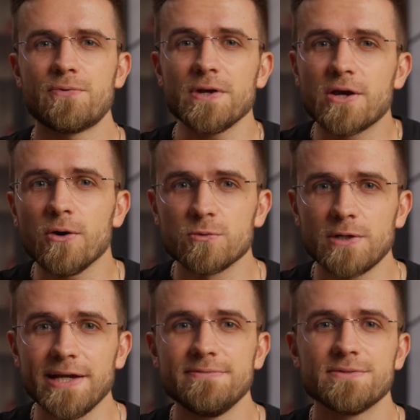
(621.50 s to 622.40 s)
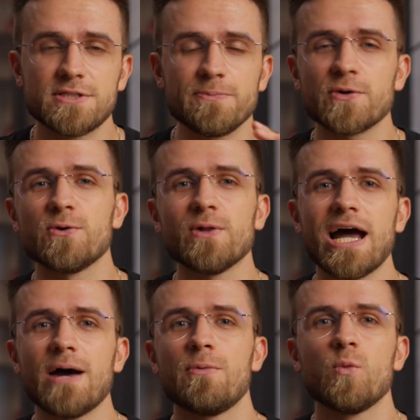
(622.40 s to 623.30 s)
Pretty cool, right? Super cool
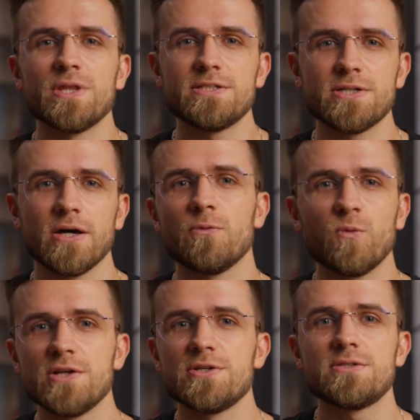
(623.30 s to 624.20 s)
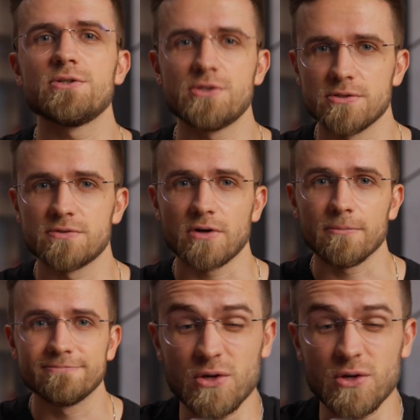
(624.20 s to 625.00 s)
app with a ton of widgets to choose from.